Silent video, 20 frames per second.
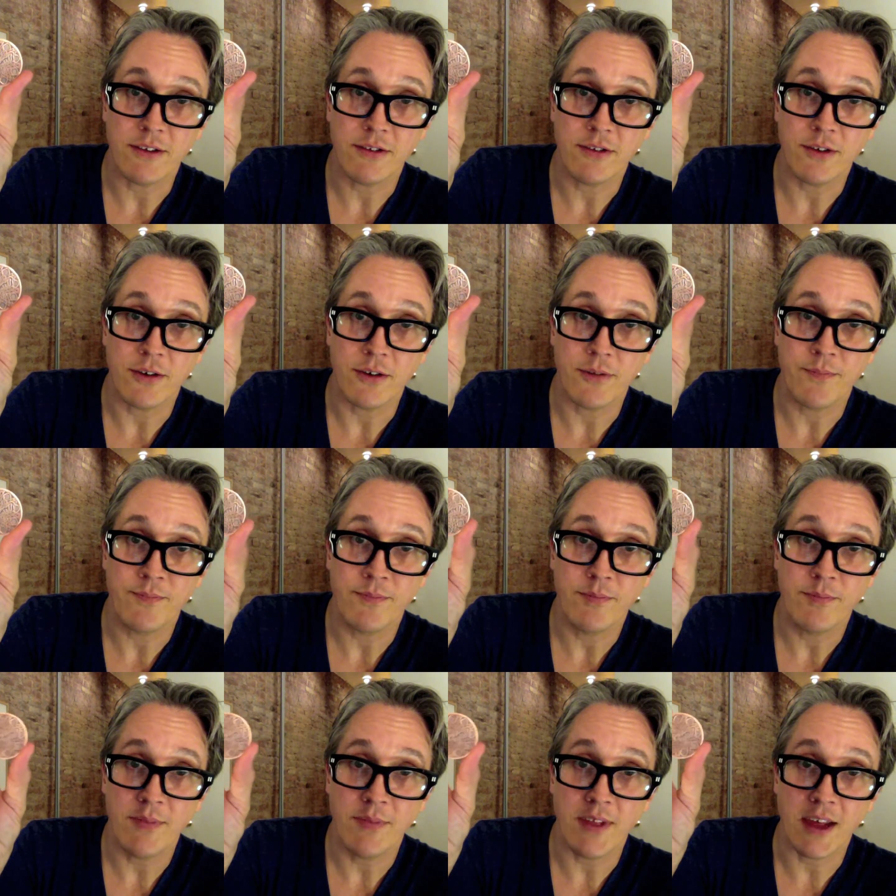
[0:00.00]
So
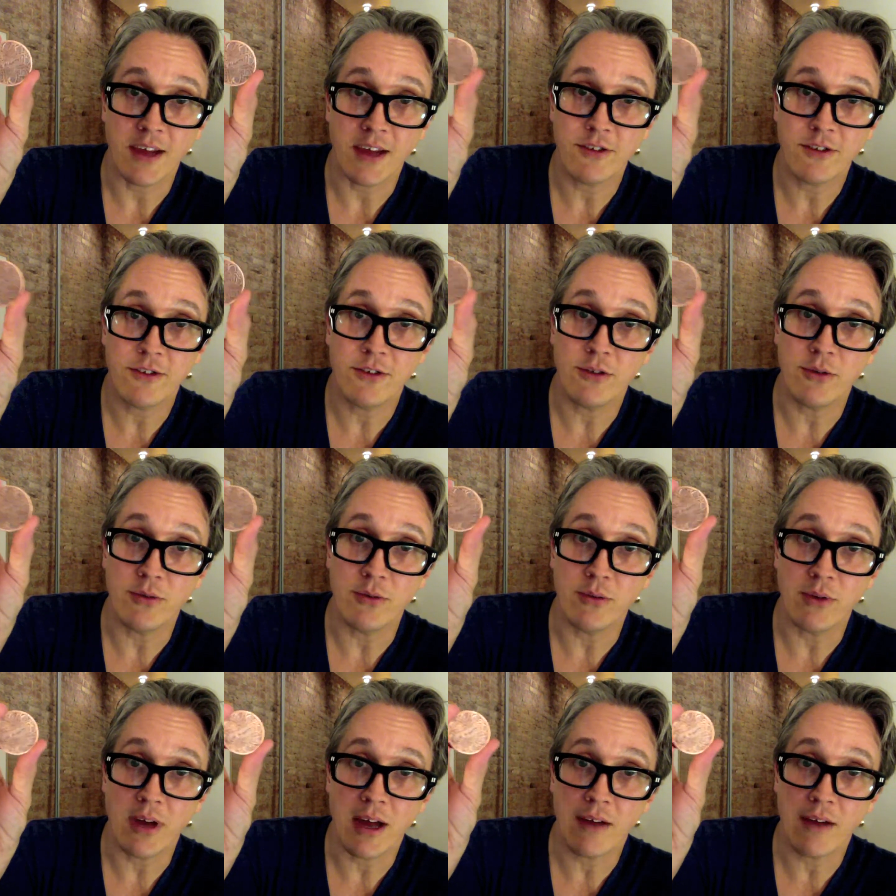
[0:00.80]
thanks
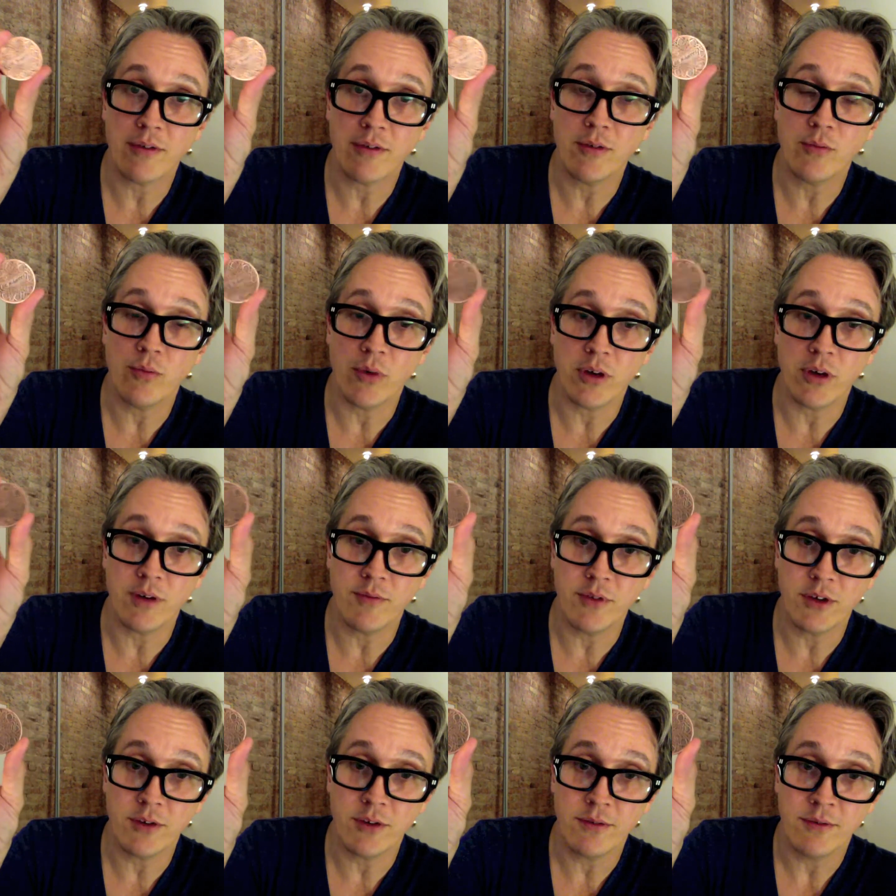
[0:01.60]
to every one of
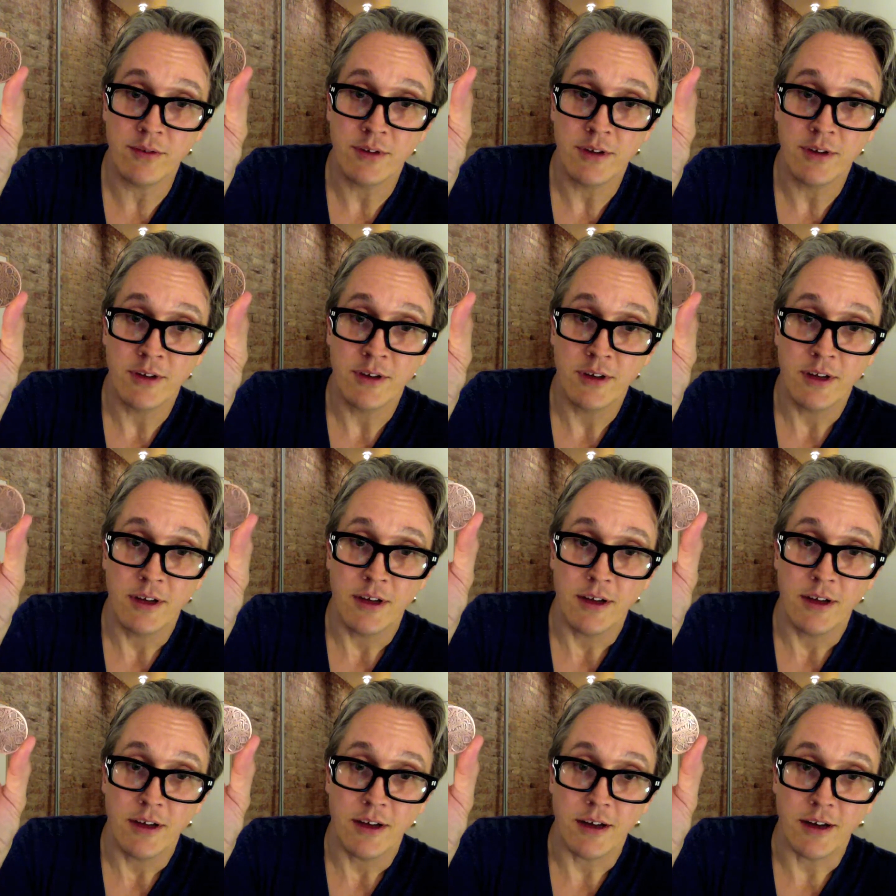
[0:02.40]
you,
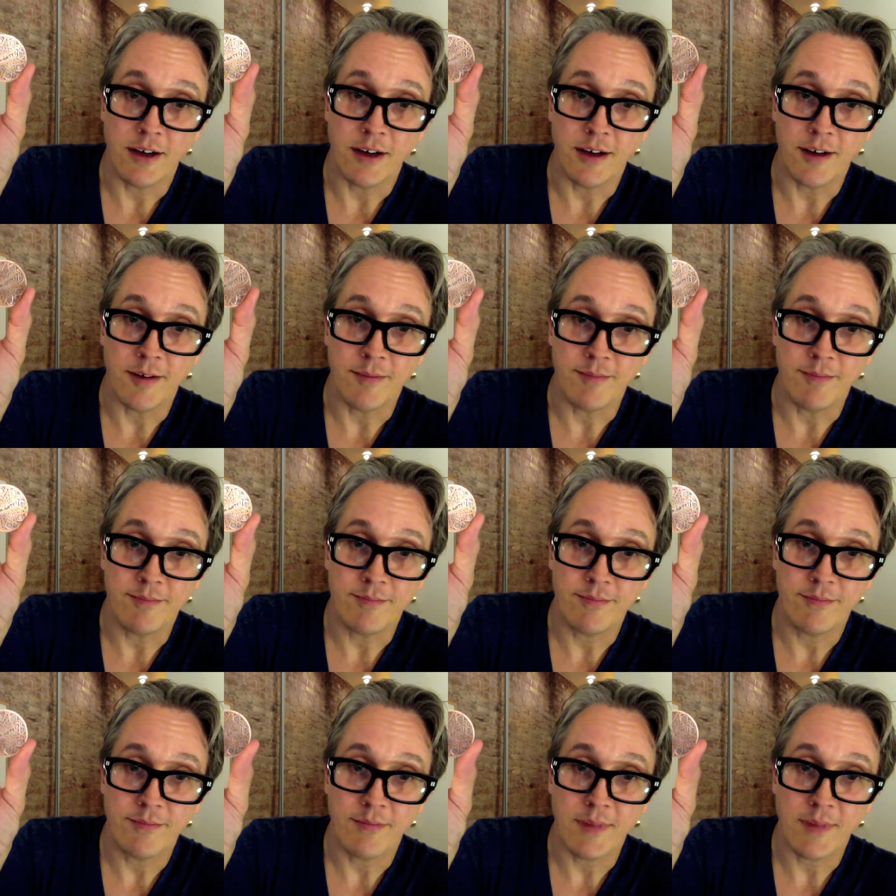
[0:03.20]
um,
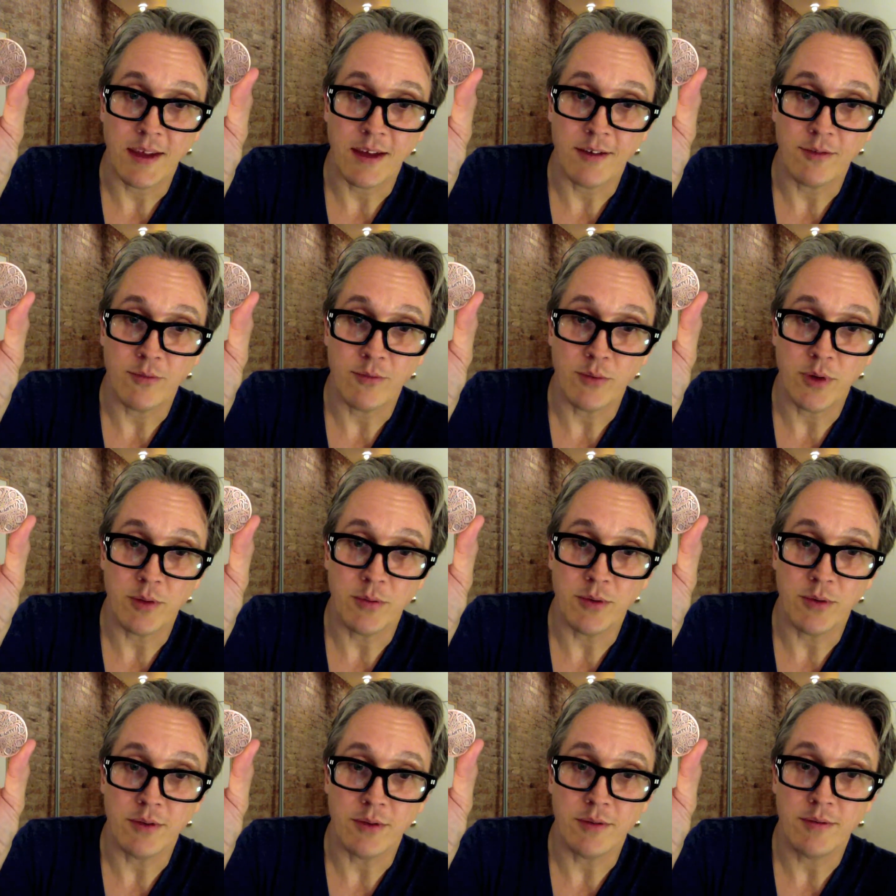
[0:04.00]
and we
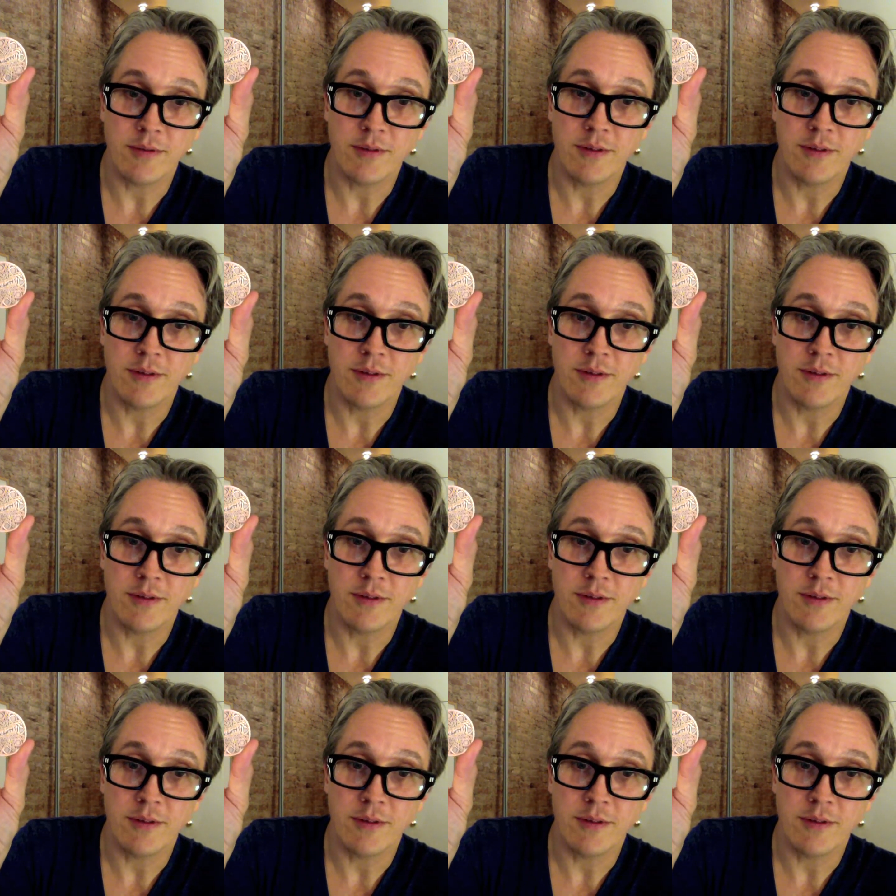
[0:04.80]
will